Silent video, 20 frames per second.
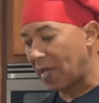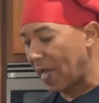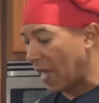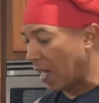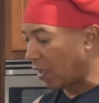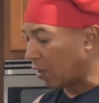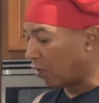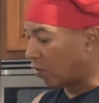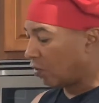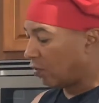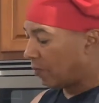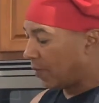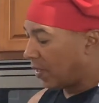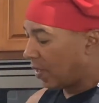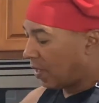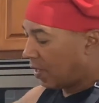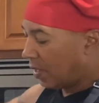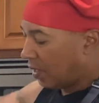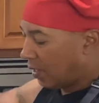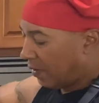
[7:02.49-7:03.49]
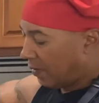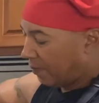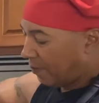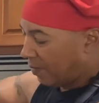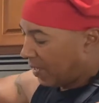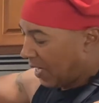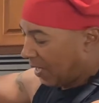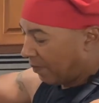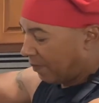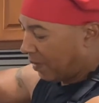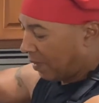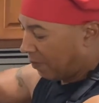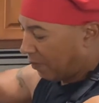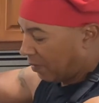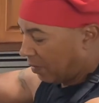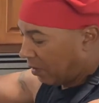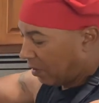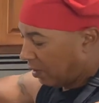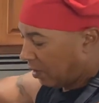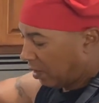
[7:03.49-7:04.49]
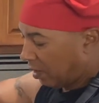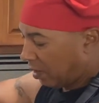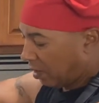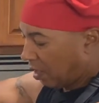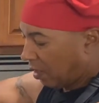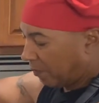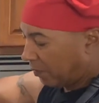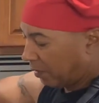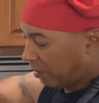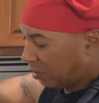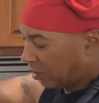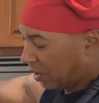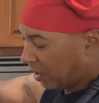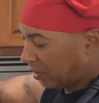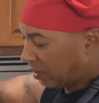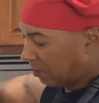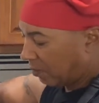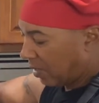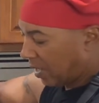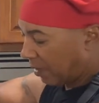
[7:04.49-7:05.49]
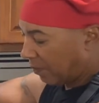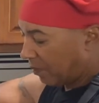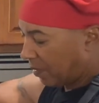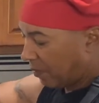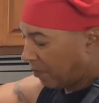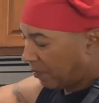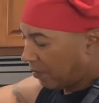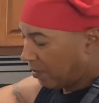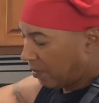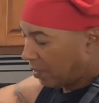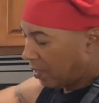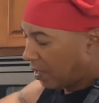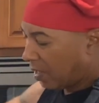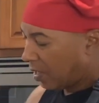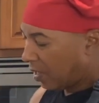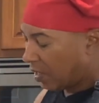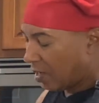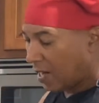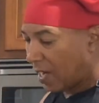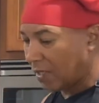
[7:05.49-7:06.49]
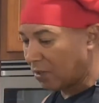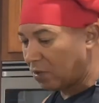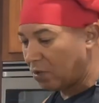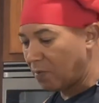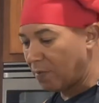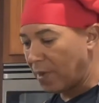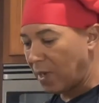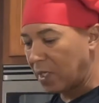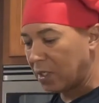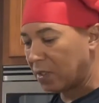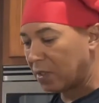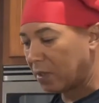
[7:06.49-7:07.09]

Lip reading: add a little bit of black pepper, a couple of streaks of black pepper, not too much.